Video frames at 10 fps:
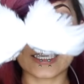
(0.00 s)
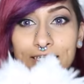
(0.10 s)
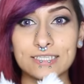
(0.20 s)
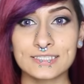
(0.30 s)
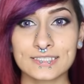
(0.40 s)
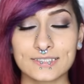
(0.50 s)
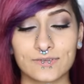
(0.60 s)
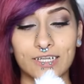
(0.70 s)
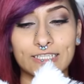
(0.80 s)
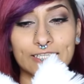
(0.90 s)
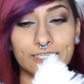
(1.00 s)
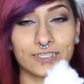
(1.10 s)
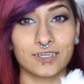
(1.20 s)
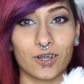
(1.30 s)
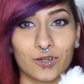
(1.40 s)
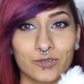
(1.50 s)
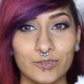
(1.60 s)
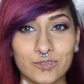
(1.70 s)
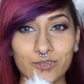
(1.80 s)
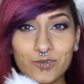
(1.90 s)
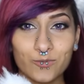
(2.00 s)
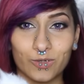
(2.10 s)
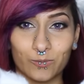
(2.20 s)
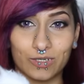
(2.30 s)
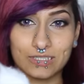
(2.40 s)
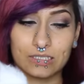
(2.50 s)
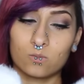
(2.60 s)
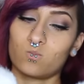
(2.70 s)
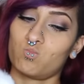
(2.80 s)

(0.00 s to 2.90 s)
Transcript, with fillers: These right here are the newer ones.